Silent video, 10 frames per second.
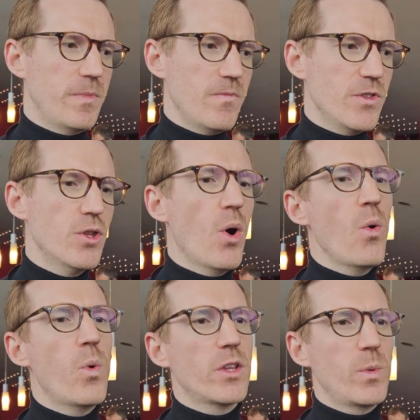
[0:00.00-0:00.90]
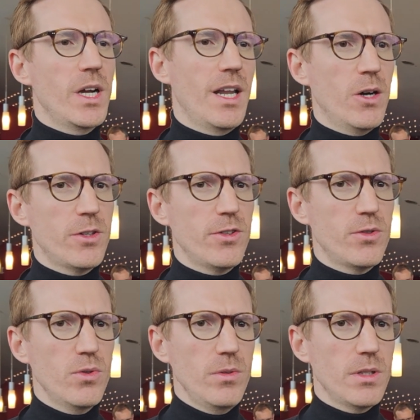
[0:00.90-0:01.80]
know what we are allowed to
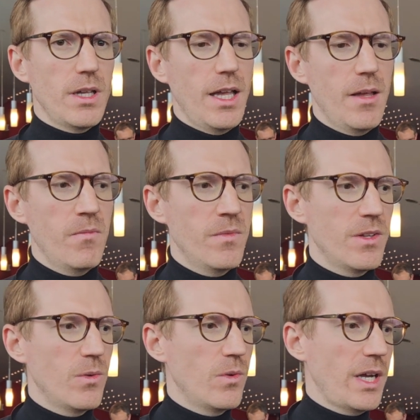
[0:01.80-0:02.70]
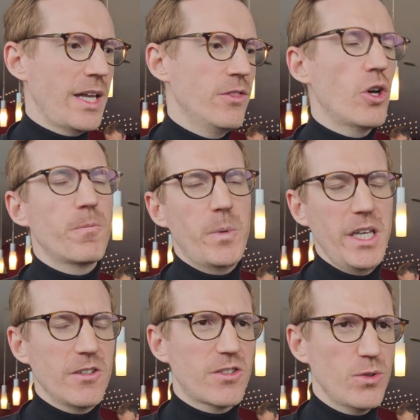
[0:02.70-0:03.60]
do, and not
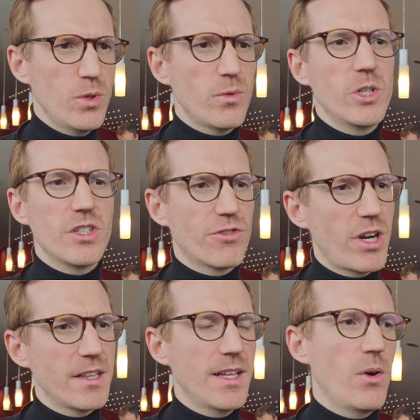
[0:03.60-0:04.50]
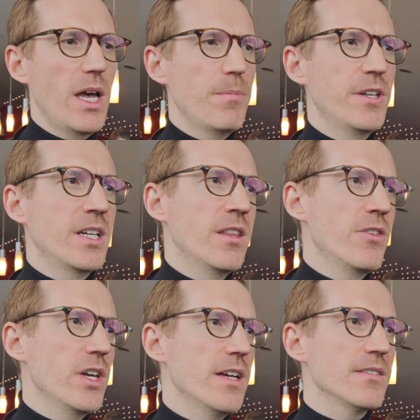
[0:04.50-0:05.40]
being sued, which is right now happening in
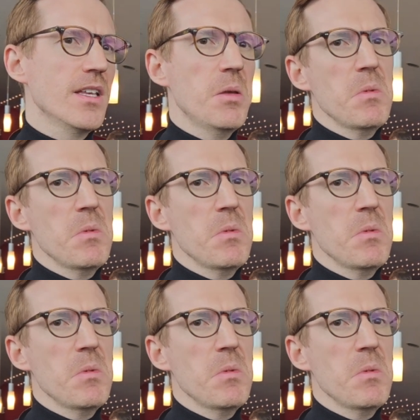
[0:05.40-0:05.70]
the US.